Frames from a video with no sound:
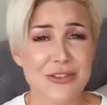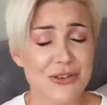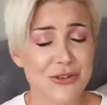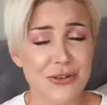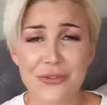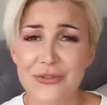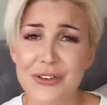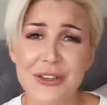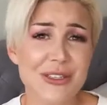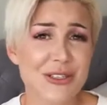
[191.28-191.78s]
do
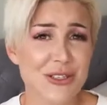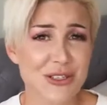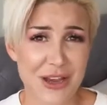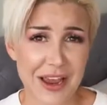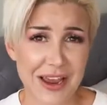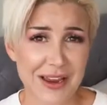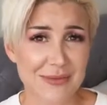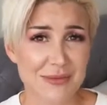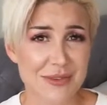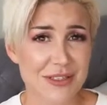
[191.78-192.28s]
not feel
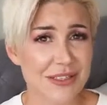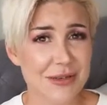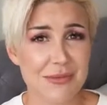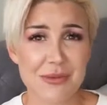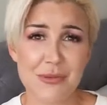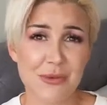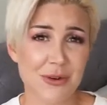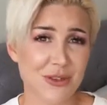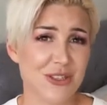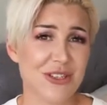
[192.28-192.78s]
ashamed to
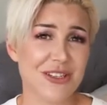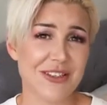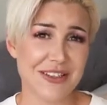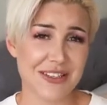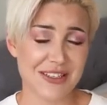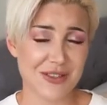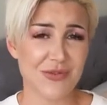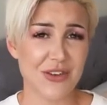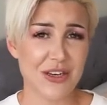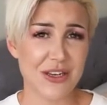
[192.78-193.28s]
be watching
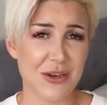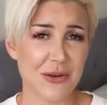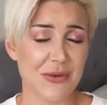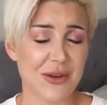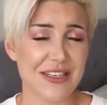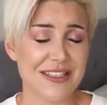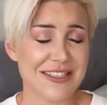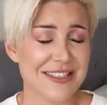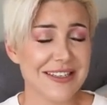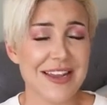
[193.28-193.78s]
this video.
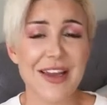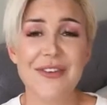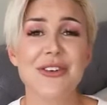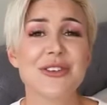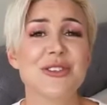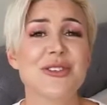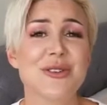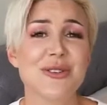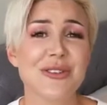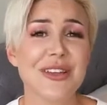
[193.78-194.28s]
It is
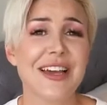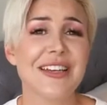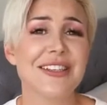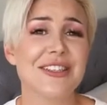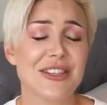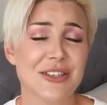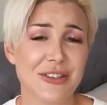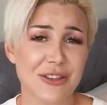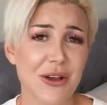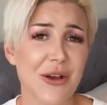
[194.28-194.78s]
never too
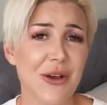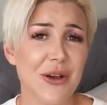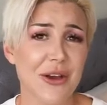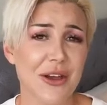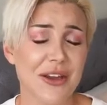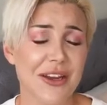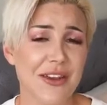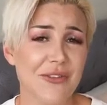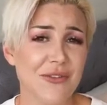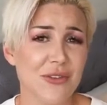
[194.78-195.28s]
late to
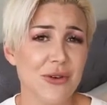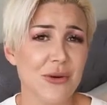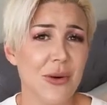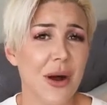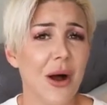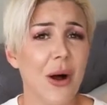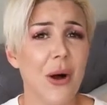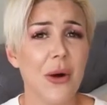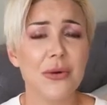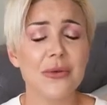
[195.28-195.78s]
learn. If you
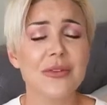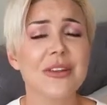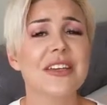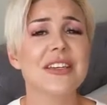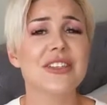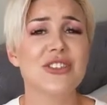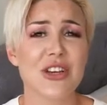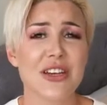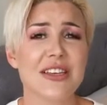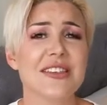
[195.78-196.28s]
are
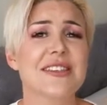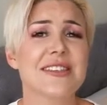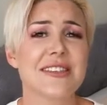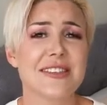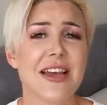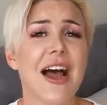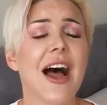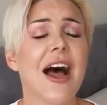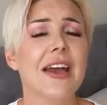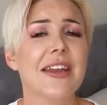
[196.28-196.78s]
only just
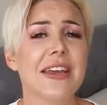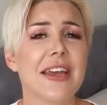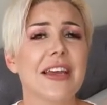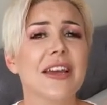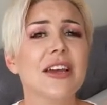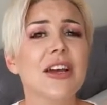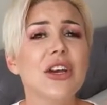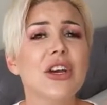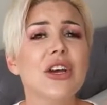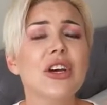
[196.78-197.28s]

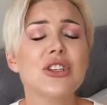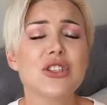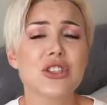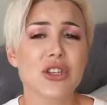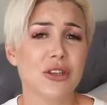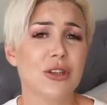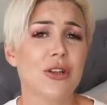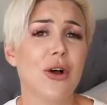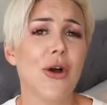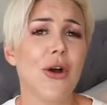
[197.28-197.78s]
starting
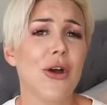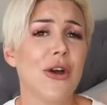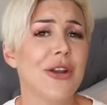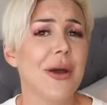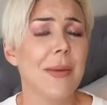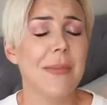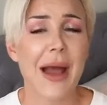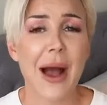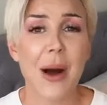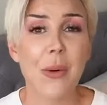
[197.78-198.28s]
to learn
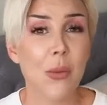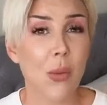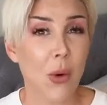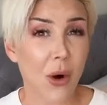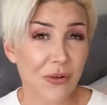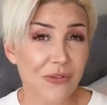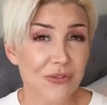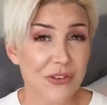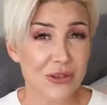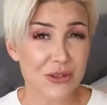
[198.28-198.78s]
about
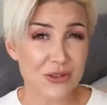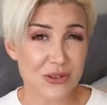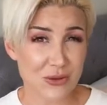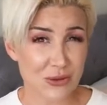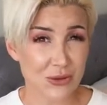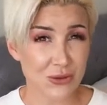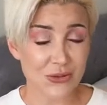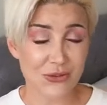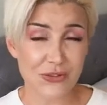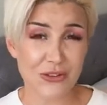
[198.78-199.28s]
what feels
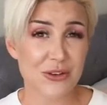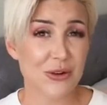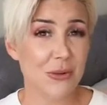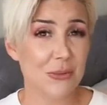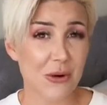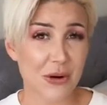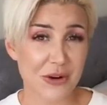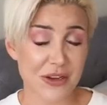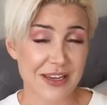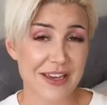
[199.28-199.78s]
good for your
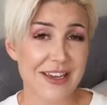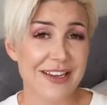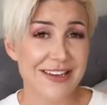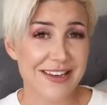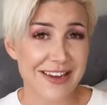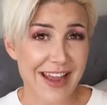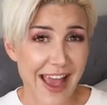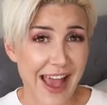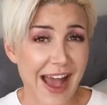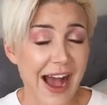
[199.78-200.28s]
body
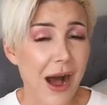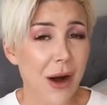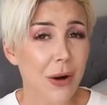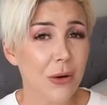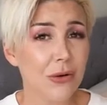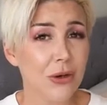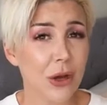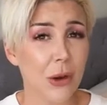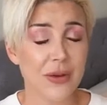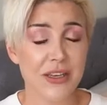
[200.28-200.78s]

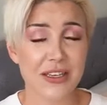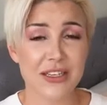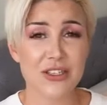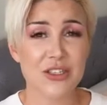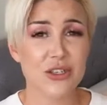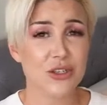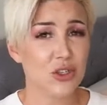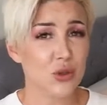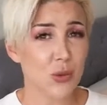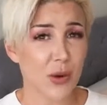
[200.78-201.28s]
now, going
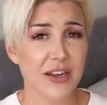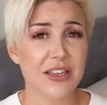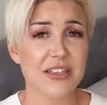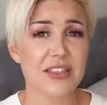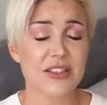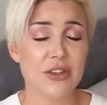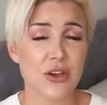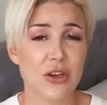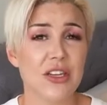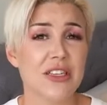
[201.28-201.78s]
into your
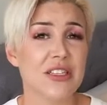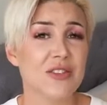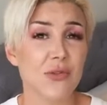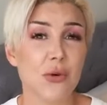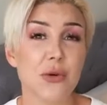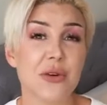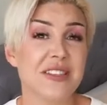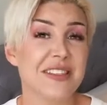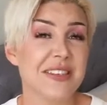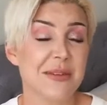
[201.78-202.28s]
20s, 30s,
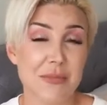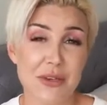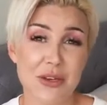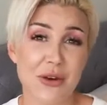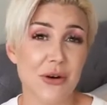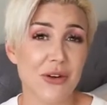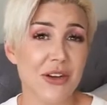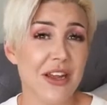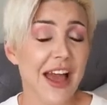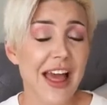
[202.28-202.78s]
40s, and
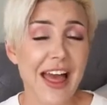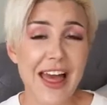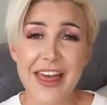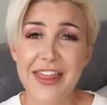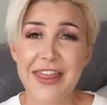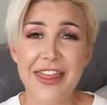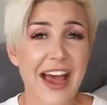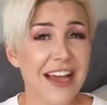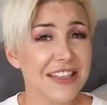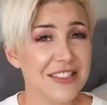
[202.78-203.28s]
beyond,
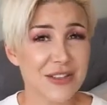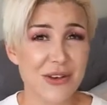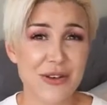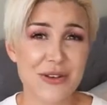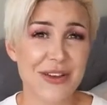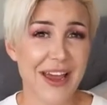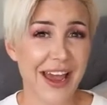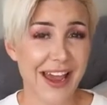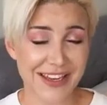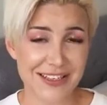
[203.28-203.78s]
that's
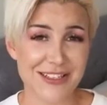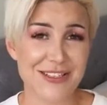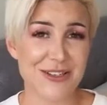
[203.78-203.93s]
okay